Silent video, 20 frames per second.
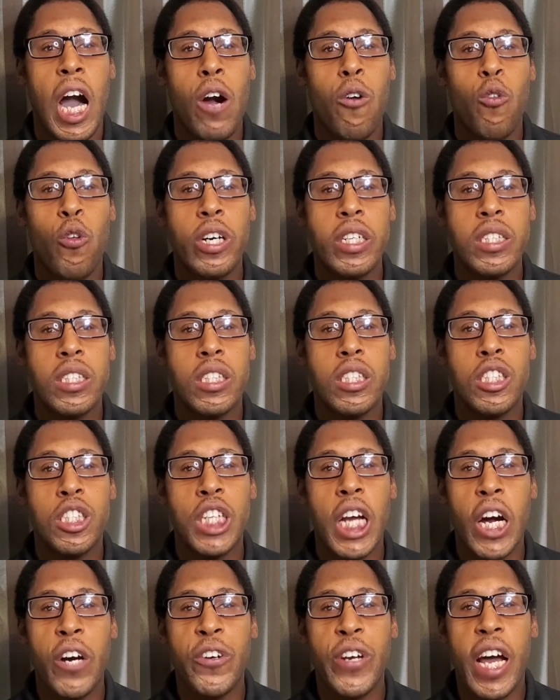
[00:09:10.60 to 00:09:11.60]
I want to
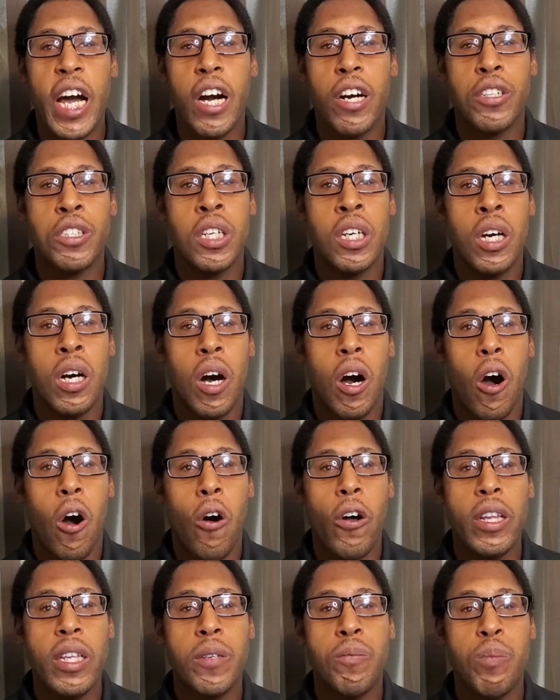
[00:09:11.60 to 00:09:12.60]
shout out
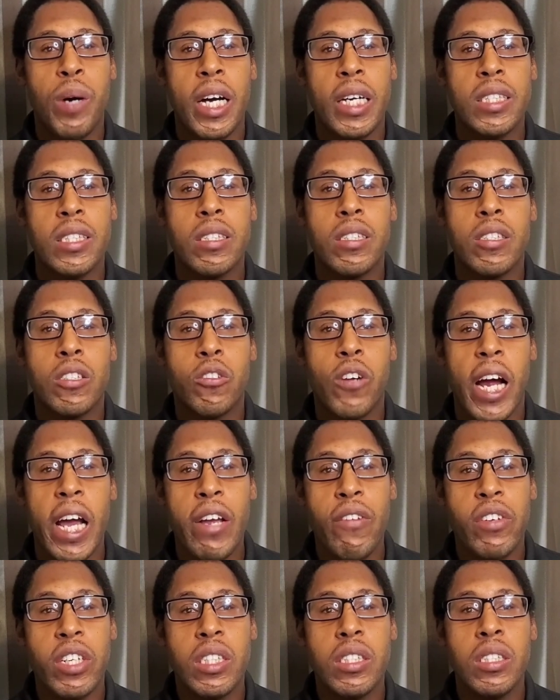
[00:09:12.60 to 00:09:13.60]
all of my
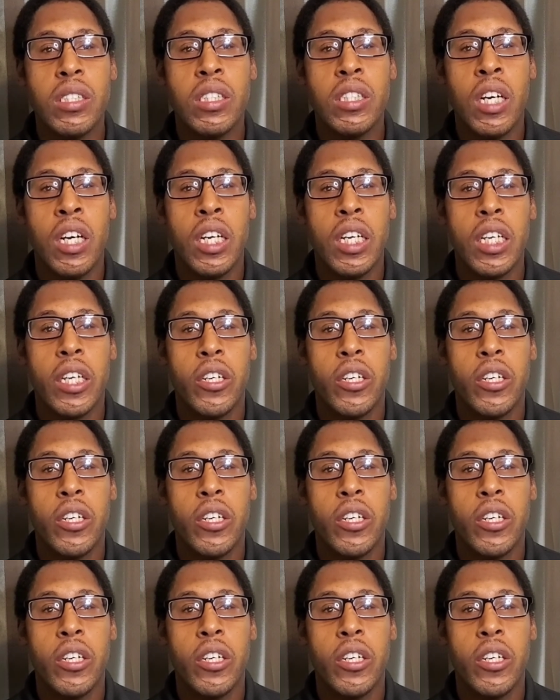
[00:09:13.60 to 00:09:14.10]
subscribers.